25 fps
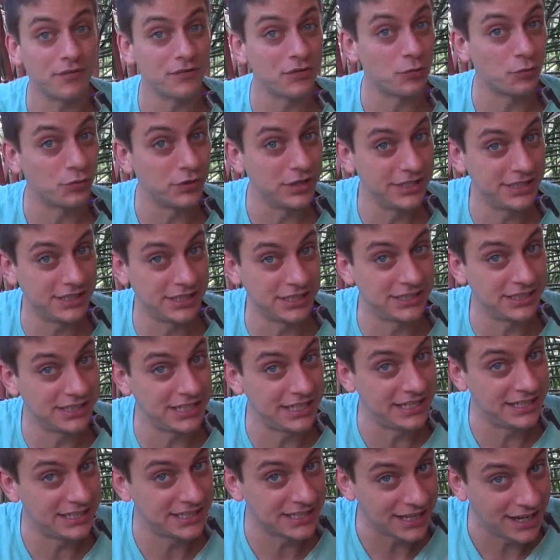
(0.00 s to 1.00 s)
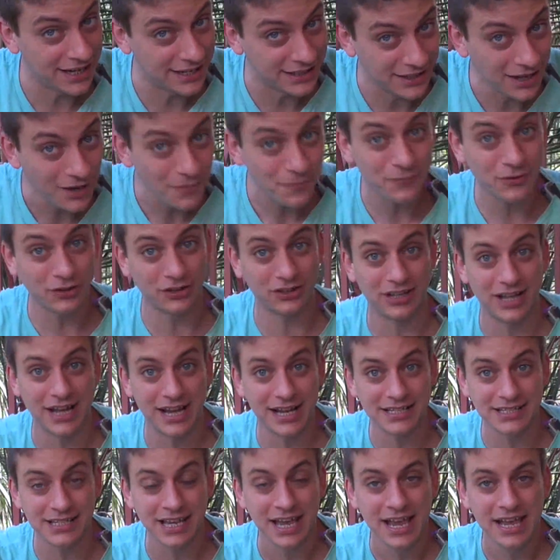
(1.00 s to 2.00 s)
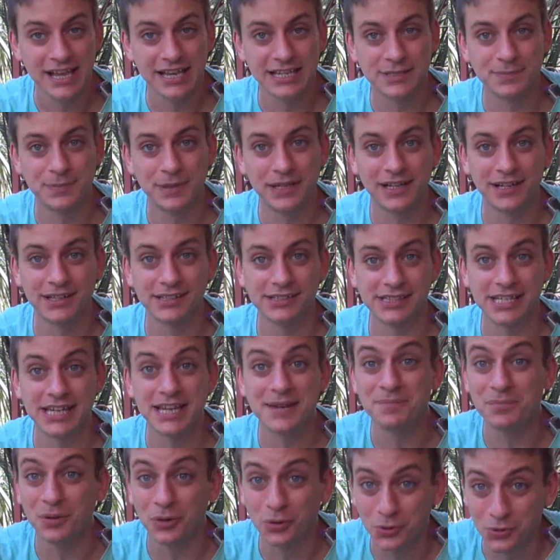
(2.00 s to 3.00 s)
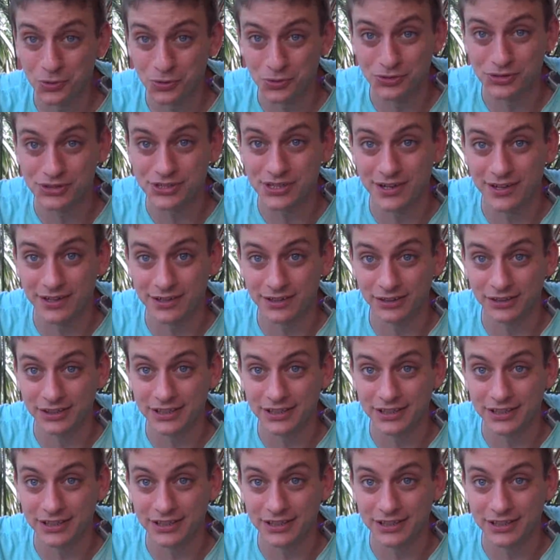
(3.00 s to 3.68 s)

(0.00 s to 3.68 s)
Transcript: of the reasons he signed up for class is because he pulls on a